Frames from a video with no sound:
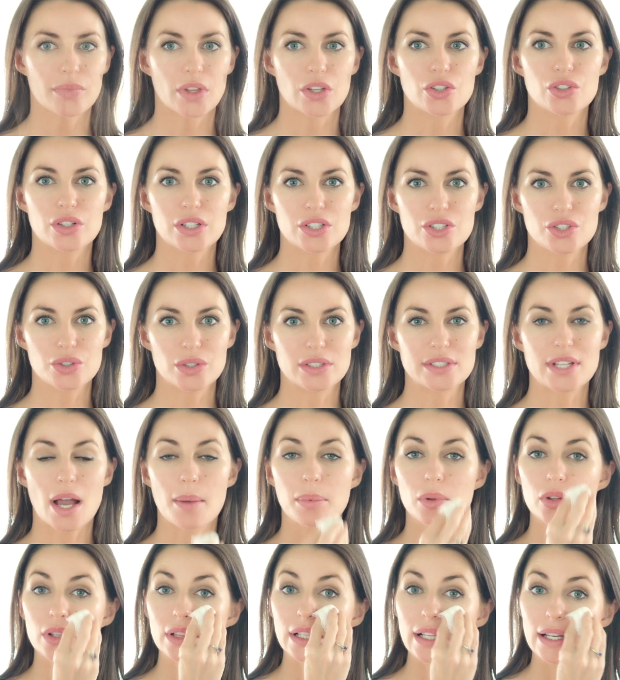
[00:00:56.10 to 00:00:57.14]
You can do a
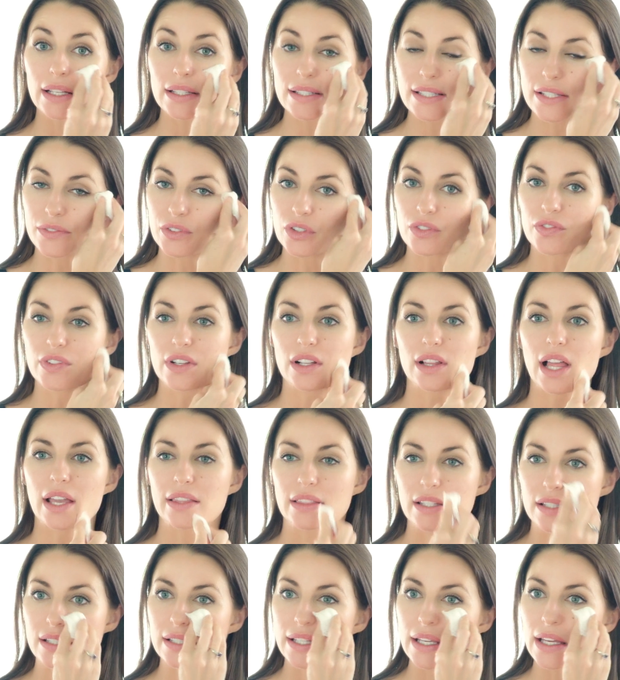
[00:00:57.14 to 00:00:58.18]
double cleanse if you feel
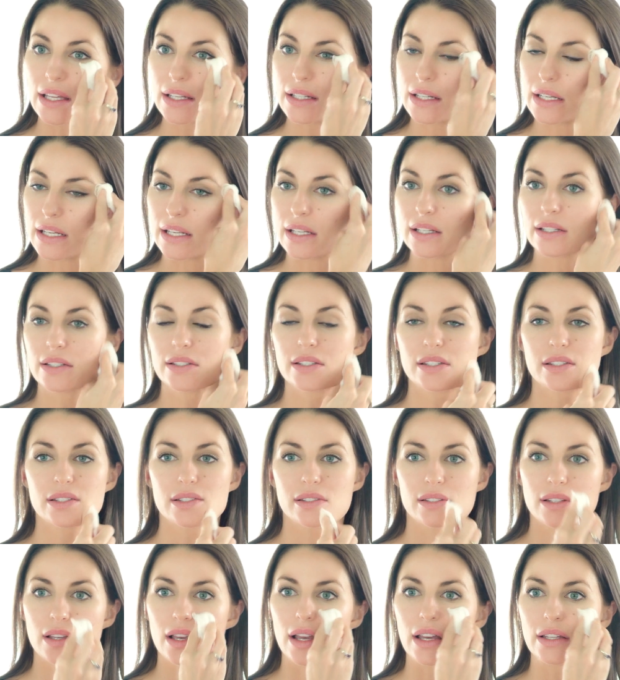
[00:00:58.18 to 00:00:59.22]
like the skin
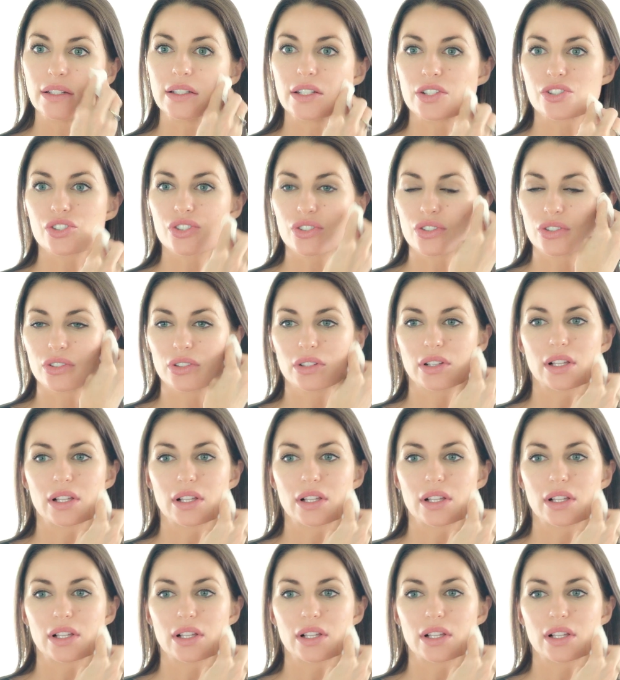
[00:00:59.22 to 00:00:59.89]
needs additional